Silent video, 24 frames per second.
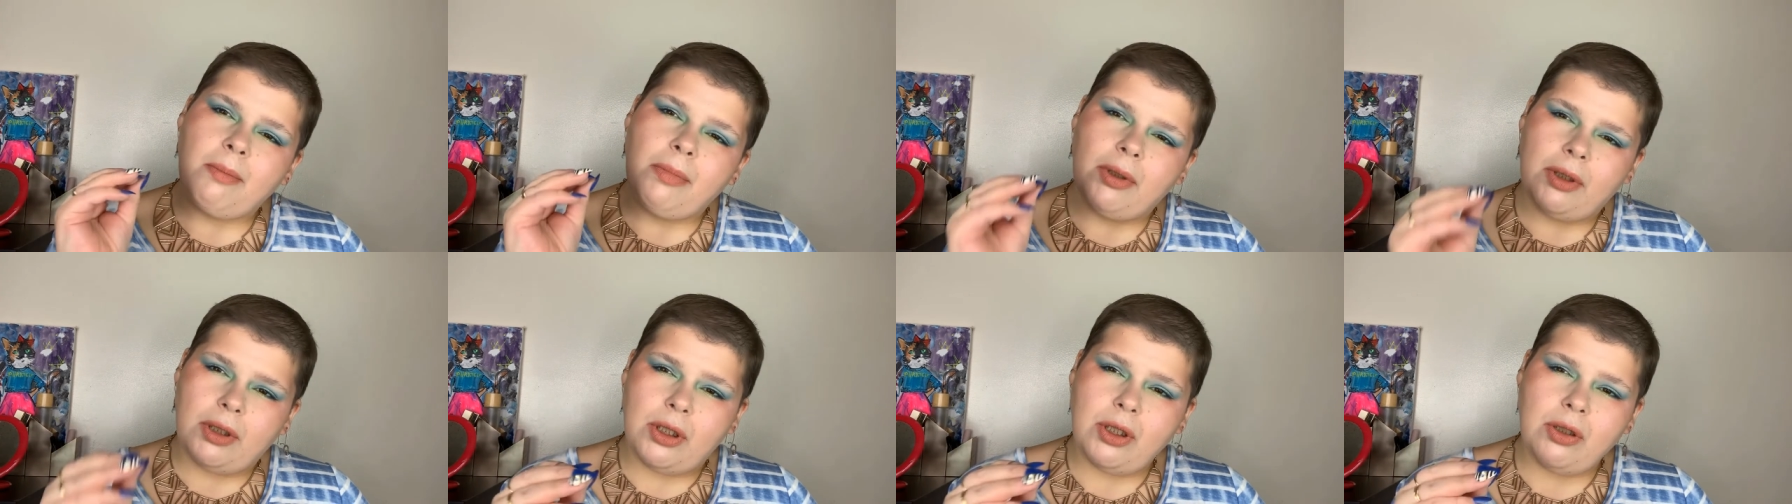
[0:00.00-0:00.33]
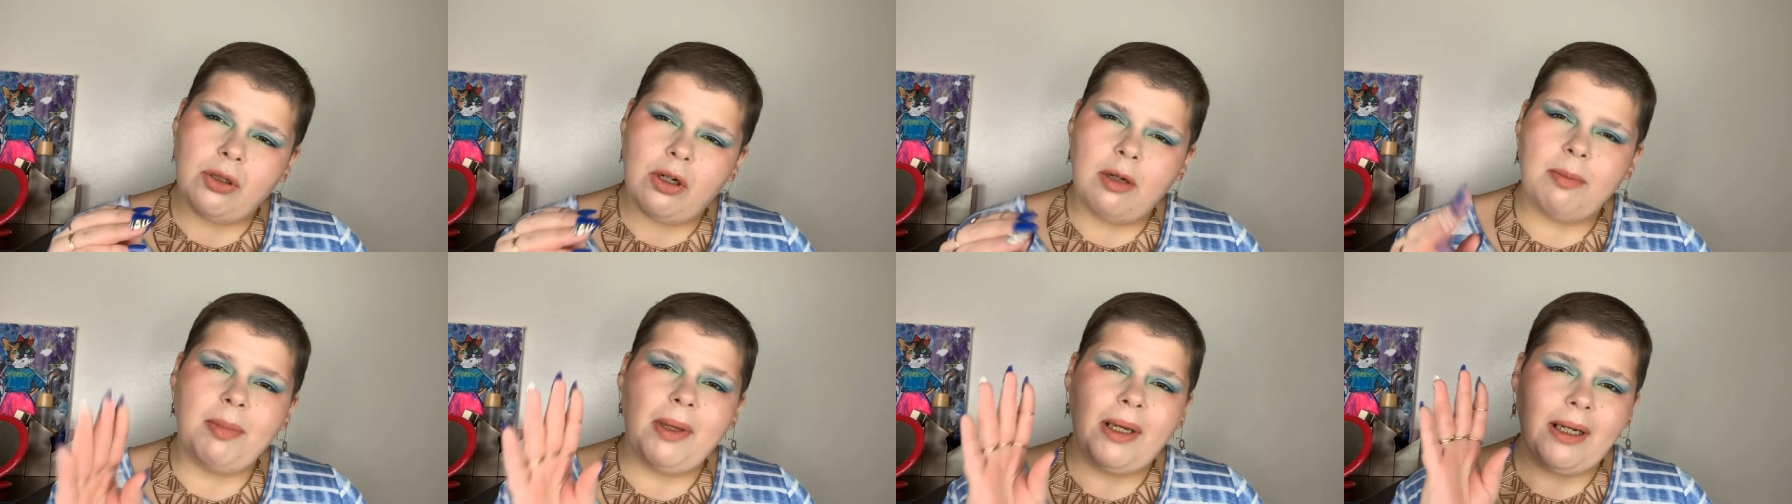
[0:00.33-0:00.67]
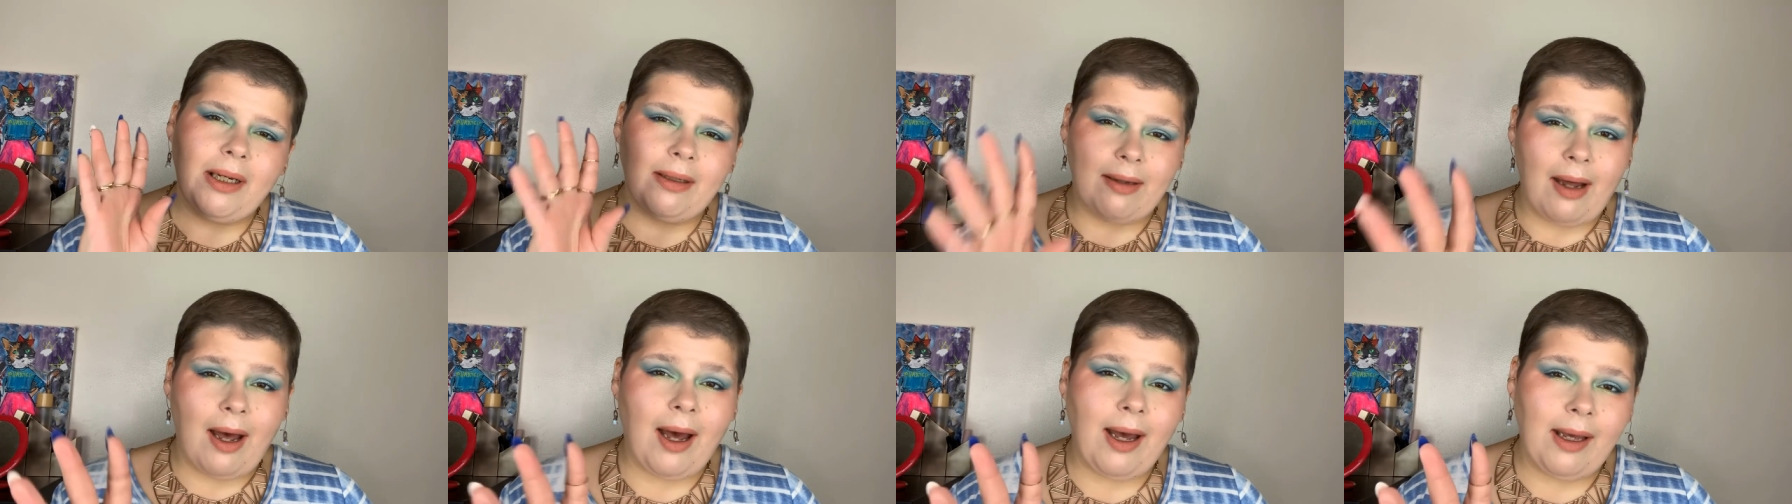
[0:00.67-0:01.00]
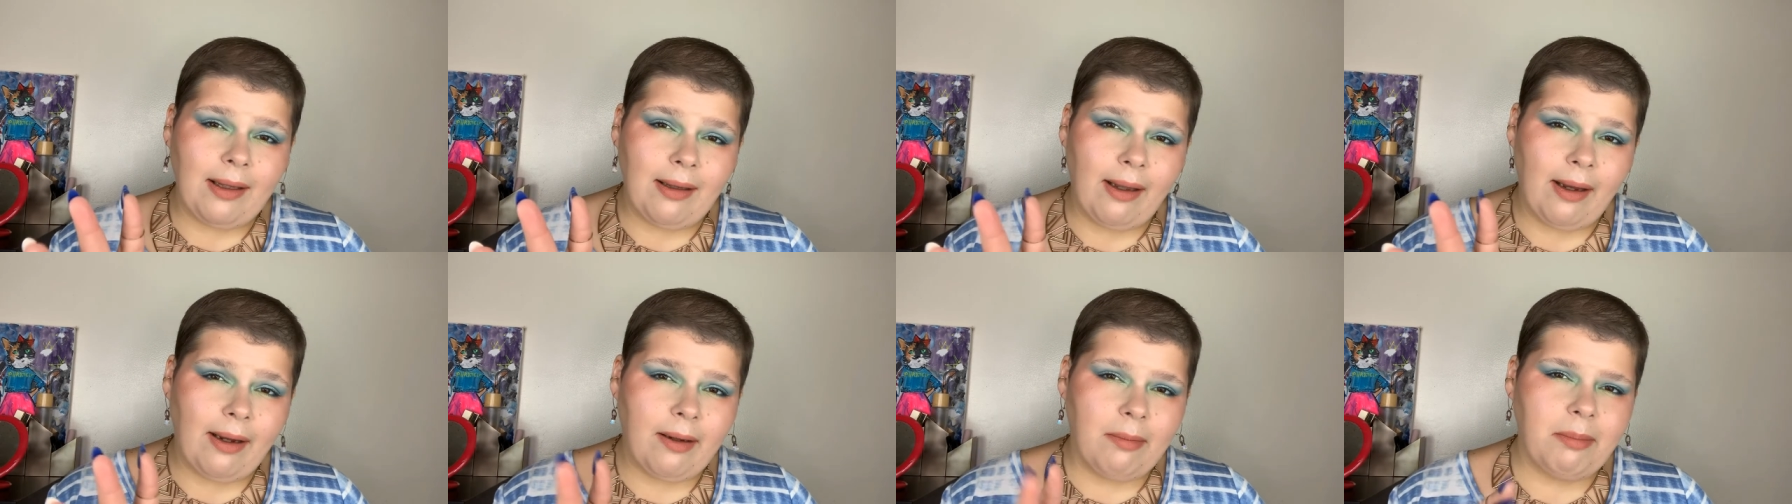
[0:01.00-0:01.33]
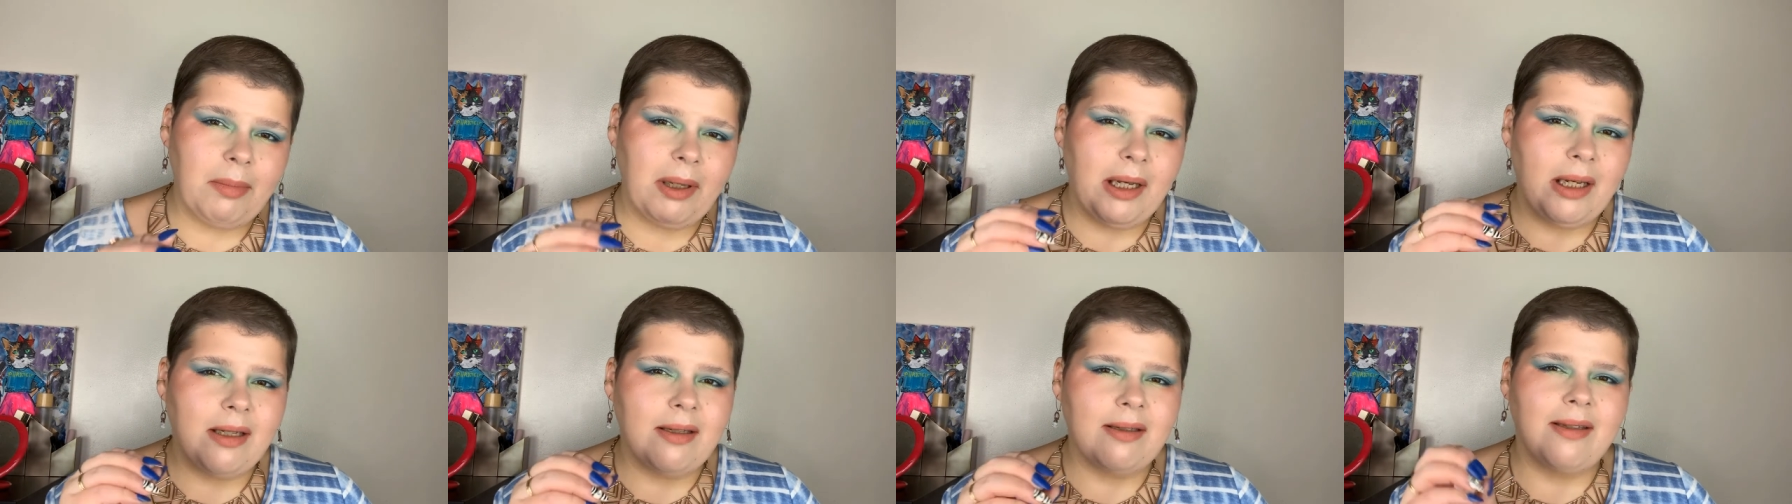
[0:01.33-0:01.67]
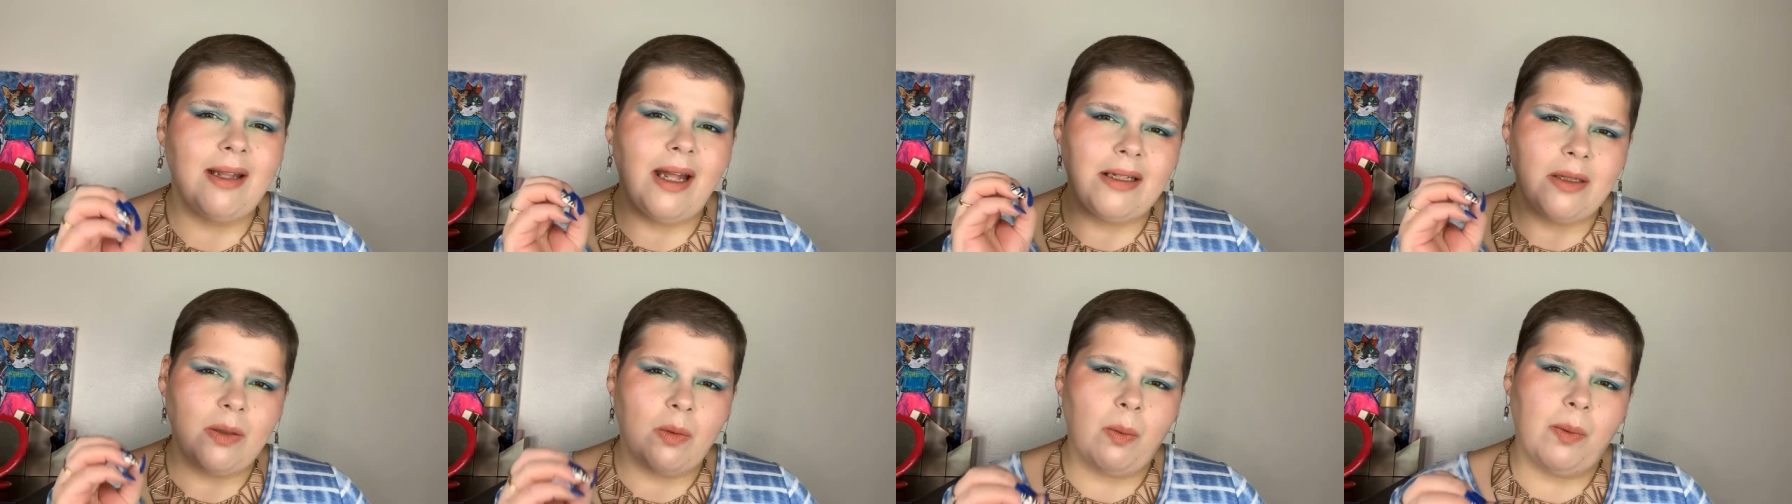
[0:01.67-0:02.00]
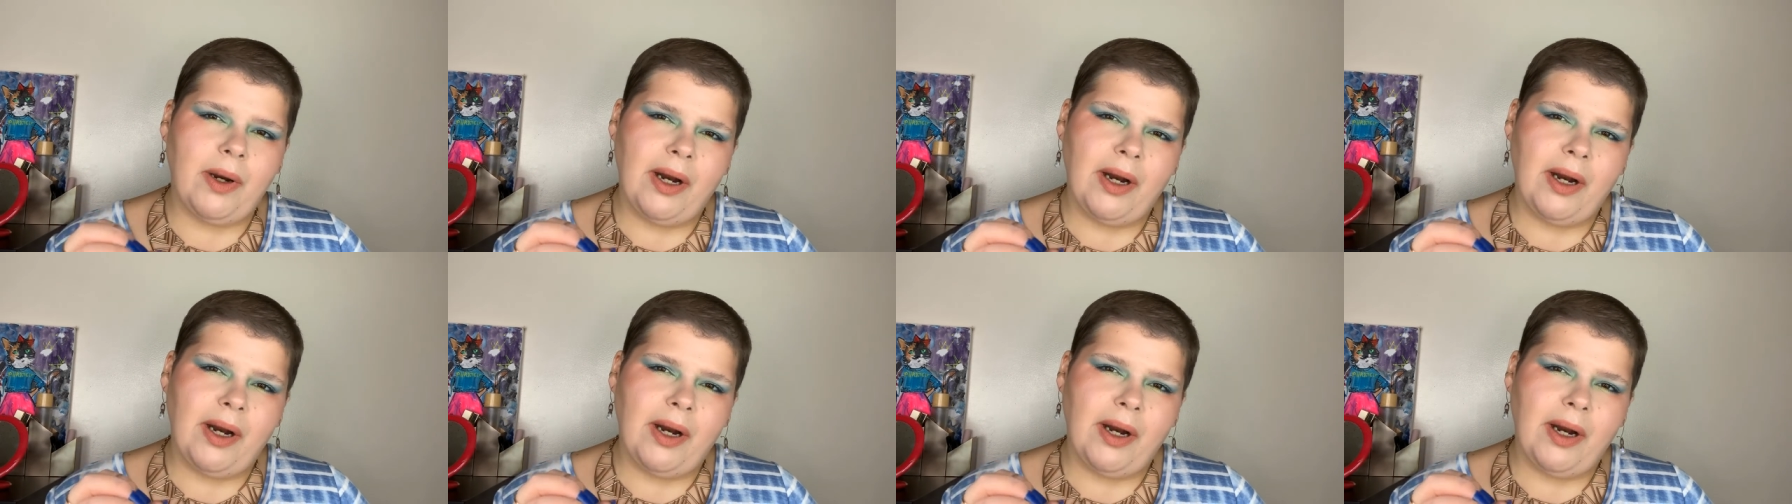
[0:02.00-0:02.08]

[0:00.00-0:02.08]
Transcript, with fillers: blush draping and highlight because that's